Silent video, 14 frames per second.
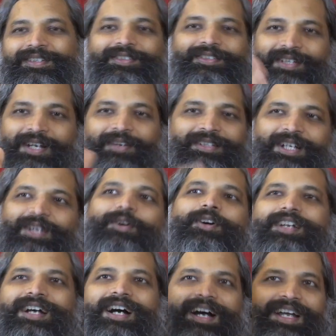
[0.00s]
So now they
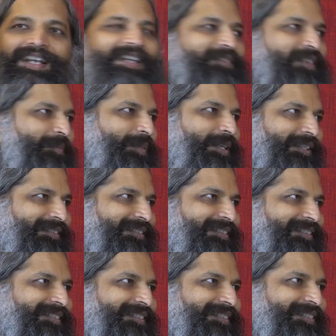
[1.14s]
called a higher level
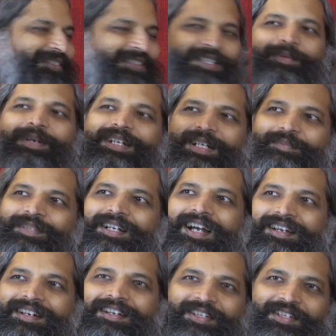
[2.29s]
priest. So they went up the
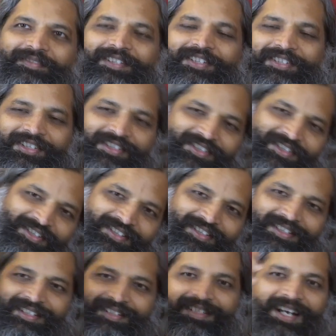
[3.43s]
hierarchy of the church.
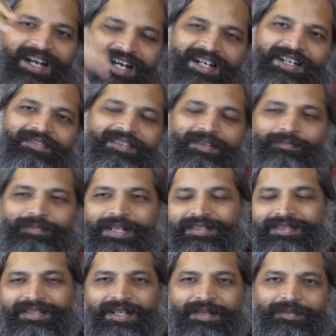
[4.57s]
The higher level
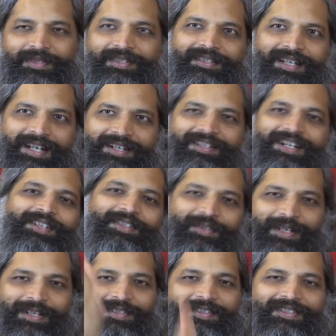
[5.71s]
priest comes and tries
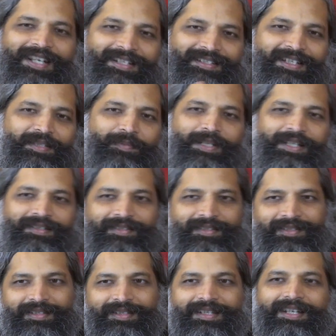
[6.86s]
to exorcise his
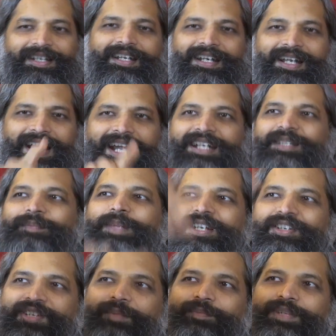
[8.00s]
priest, and the
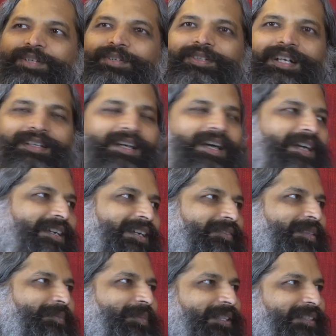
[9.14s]
being jumped into that a higher
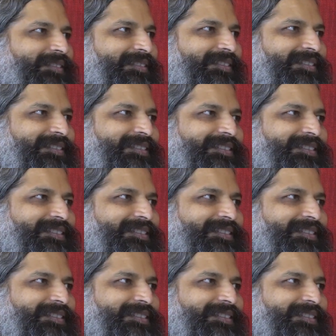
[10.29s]
level priest.